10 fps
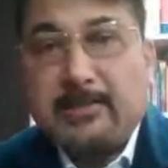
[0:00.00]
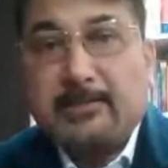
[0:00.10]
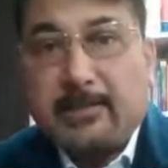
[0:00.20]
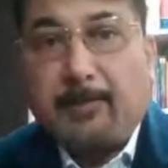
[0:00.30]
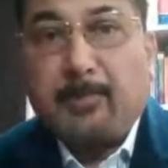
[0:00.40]
this
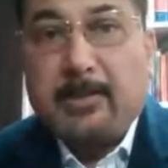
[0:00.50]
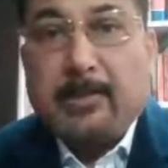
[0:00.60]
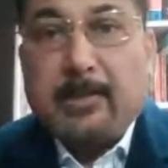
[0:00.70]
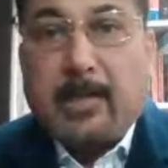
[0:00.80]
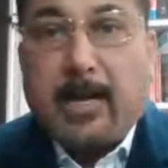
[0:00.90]
concept,
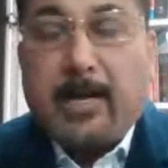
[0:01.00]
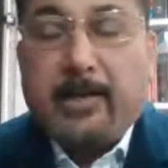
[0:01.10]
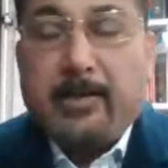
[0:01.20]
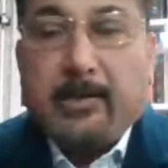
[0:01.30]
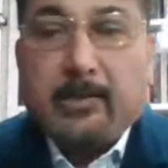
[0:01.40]

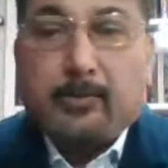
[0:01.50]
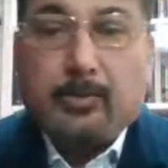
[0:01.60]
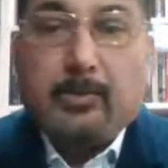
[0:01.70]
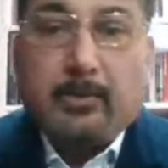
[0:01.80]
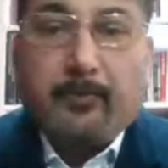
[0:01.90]
and
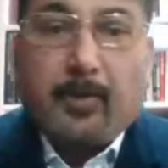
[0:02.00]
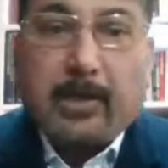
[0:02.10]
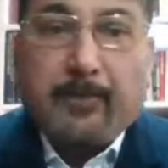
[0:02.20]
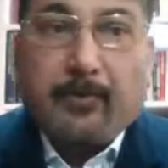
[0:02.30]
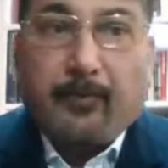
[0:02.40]
to
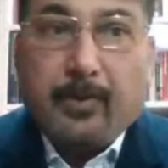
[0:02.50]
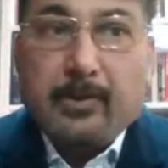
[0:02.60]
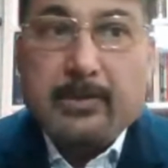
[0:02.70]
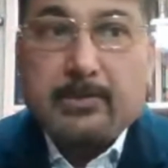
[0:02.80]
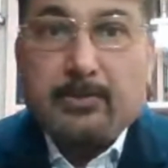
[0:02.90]
for our
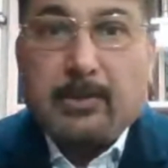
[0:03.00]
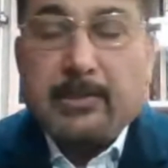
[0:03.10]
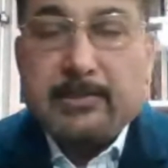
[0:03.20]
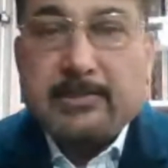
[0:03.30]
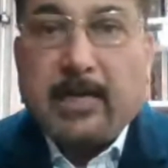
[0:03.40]
viewers to
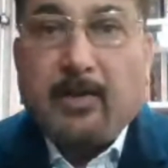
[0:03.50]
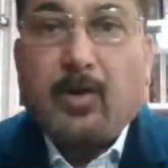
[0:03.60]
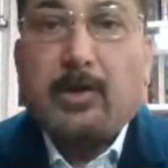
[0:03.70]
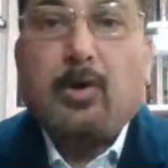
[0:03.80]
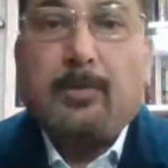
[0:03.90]
understand
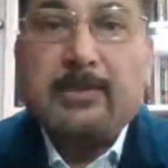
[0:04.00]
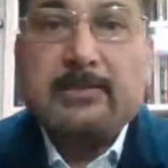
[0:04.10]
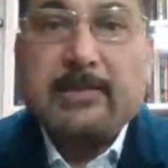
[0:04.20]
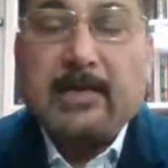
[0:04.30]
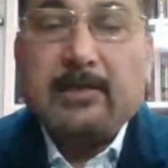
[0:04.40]
what common
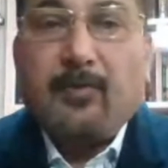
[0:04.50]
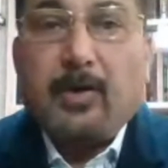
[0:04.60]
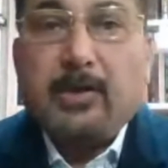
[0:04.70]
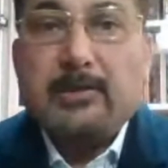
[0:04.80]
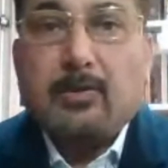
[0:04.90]
stands
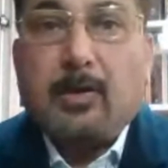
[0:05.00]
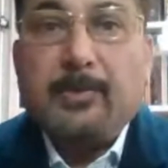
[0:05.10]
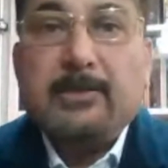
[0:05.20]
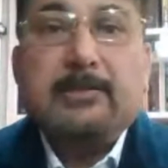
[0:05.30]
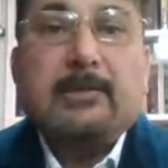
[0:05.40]
for, is
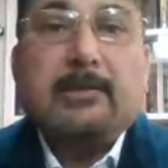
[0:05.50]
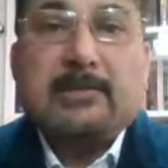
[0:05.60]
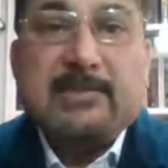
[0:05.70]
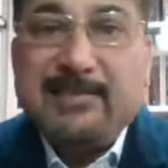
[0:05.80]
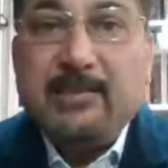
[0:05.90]
common is the
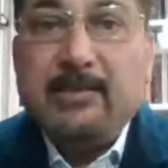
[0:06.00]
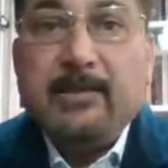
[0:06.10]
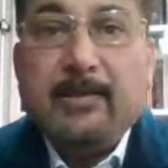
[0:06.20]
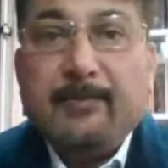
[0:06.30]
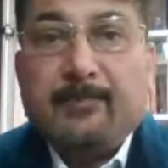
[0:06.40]

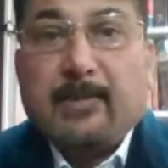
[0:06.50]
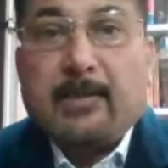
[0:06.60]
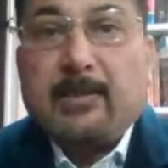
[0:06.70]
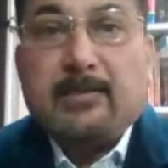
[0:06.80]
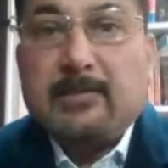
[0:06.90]
sea,
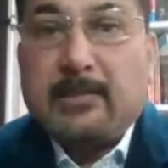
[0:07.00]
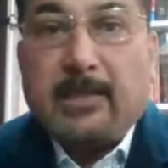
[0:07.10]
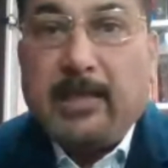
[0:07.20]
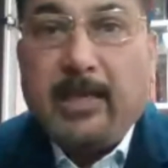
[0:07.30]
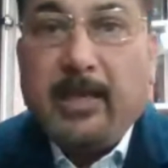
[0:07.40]
is
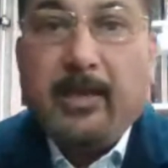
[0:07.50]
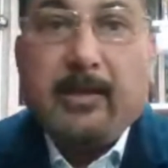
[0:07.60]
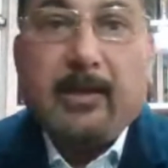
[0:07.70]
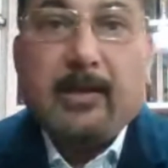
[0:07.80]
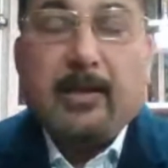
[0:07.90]
the
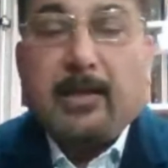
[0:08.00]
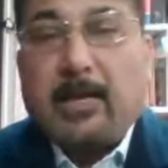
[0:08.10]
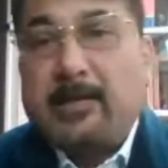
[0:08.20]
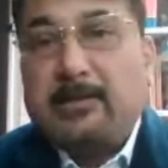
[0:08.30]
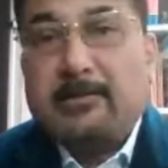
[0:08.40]
air,
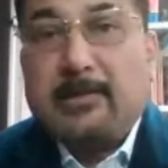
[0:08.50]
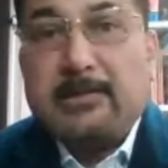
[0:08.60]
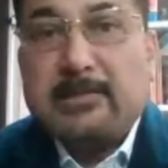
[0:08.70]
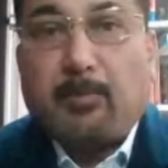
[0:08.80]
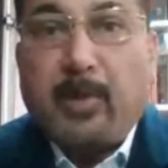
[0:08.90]
and is
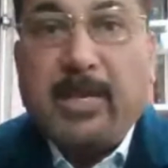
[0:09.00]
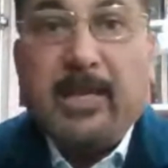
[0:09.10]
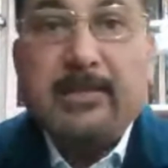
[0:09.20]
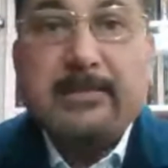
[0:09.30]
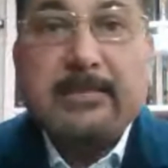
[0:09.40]
the
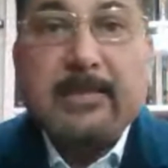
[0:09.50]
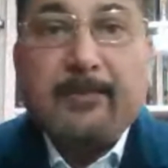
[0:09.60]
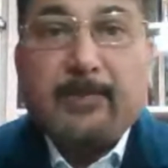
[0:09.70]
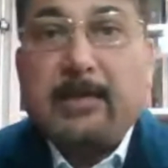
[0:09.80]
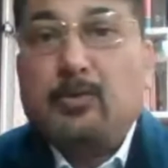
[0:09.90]
space,
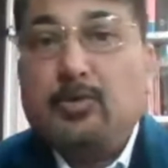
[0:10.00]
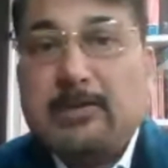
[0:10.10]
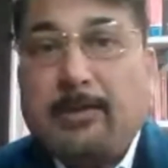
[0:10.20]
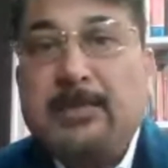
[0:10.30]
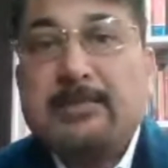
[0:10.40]
and to
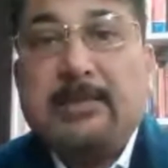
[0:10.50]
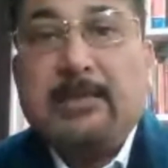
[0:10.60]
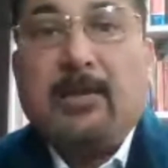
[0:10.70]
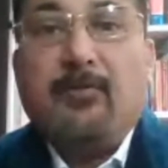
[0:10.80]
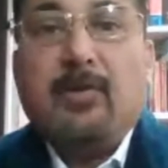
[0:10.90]
some
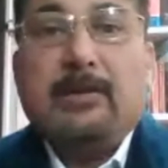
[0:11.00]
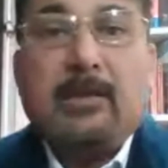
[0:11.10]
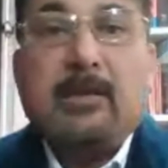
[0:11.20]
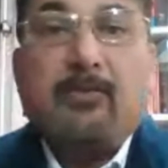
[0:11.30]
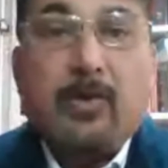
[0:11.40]
extent even
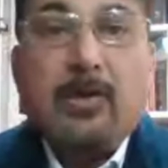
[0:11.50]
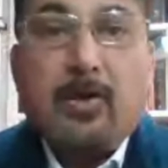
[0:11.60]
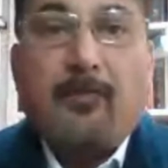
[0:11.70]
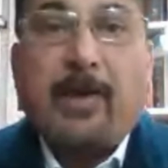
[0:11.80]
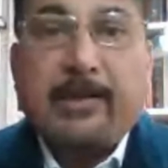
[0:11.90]
the
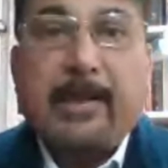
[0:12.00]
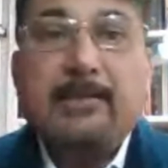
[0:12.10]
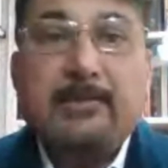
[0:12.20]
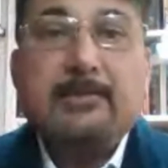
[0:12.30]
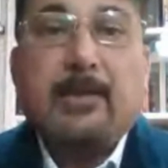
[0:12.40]
world of
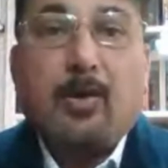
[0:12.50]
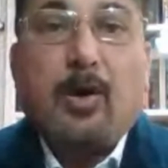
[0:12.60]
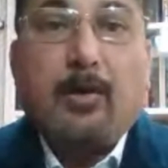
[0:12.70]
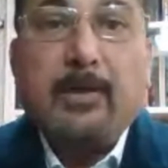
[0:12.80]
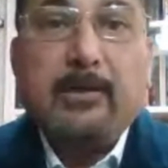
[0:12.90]
finance is a
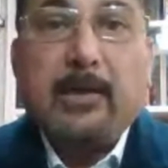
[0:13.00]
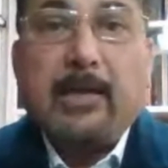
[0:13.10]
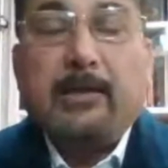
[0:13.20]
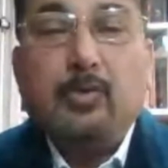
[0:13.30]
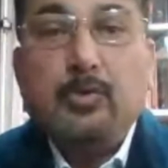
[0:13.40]
common,
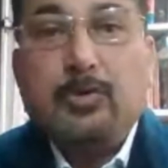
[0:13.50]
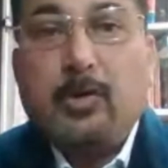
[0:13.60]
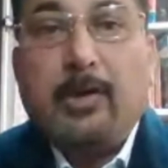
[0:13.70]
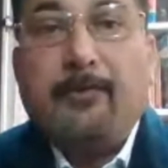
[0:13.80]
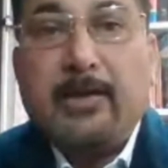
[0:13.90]
and
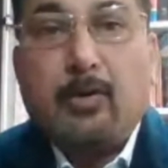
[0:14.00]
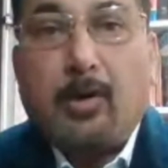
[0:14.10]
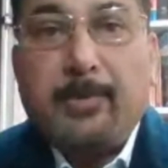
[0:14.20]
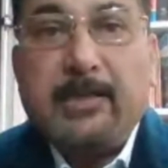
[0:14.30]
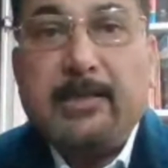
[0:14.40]
whosoever
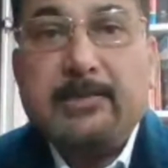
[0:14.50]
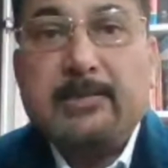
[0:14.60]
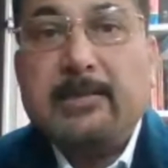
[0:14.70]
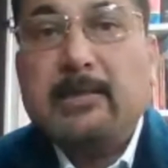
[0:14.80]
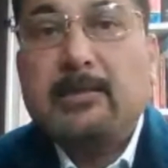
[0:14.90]

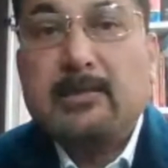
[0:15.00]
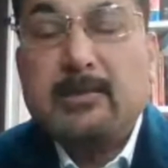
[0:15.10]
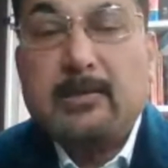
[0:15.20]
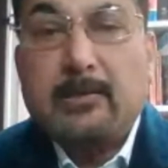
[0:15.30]
dominates the